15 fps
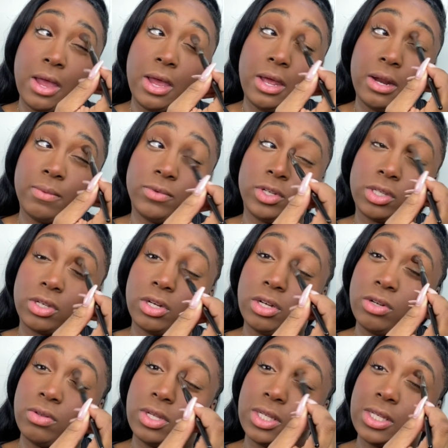And I'm just going to
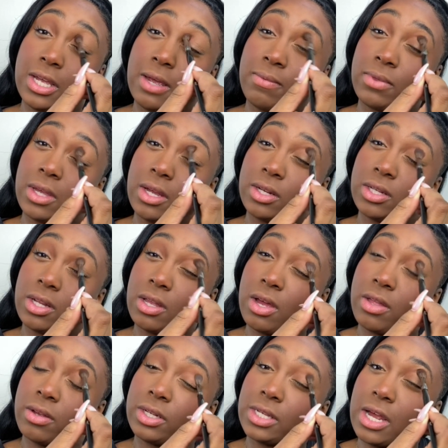do the same thing to the
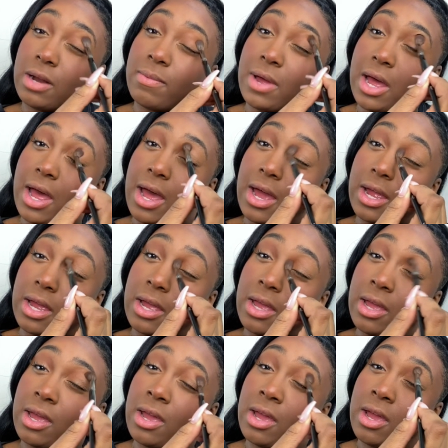other side of my eye.
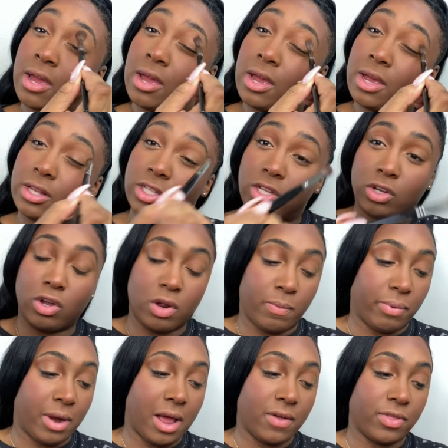It's a good
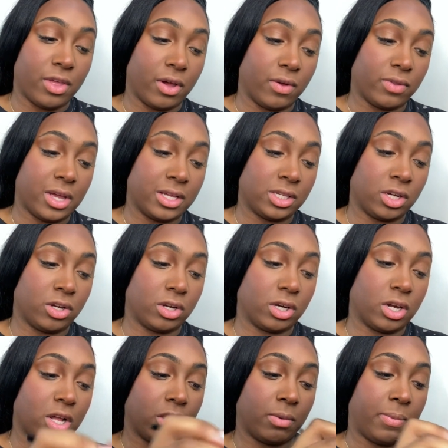brown, though. That's a good
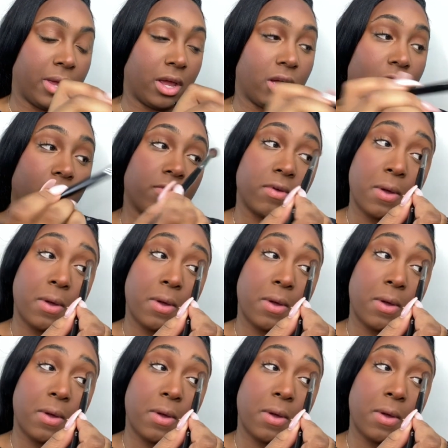color payoff.